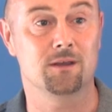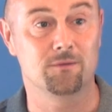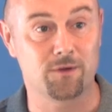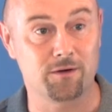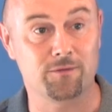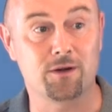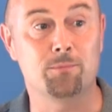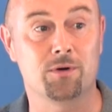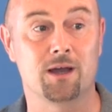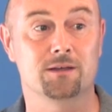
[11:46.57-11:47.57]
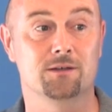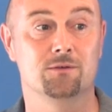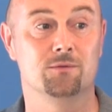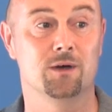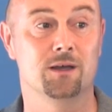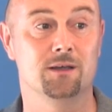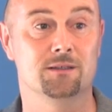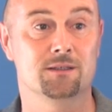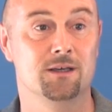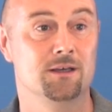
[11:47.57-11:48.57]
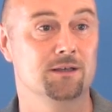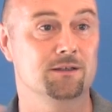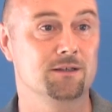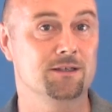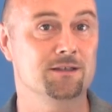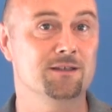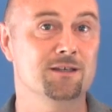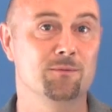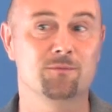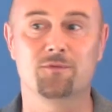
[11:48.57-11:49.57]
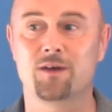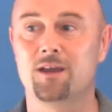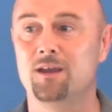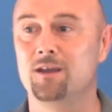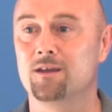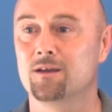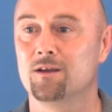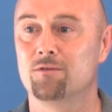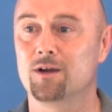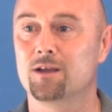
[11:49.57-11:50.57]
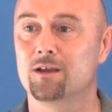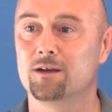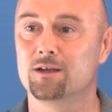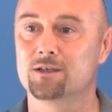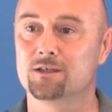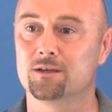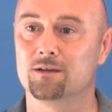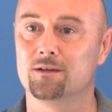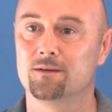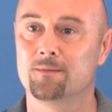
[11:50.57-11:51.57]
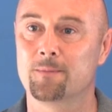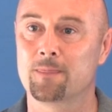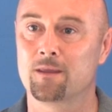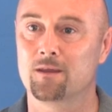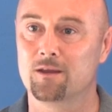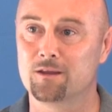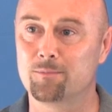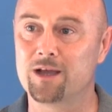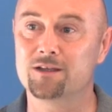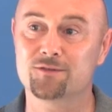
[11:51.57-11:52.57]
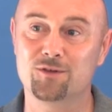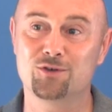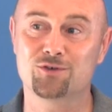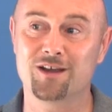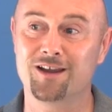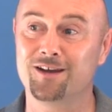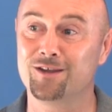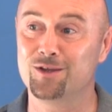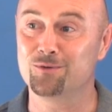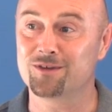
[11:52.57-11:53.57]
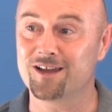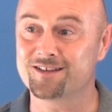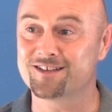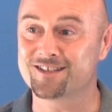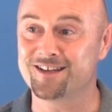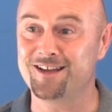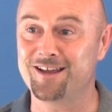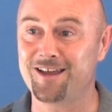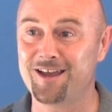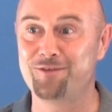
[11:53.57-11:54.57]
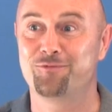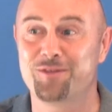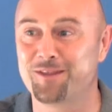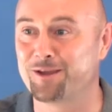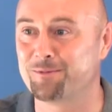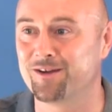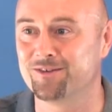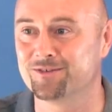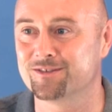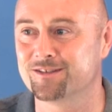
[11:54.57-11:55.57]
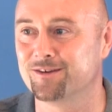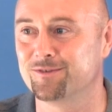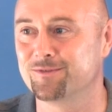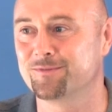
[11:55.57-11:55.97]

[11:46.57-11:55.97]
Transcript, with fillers: in very, very practical ways. So this isn't some vague recognition. In the Balanced View training, you will get to see everything about yourself.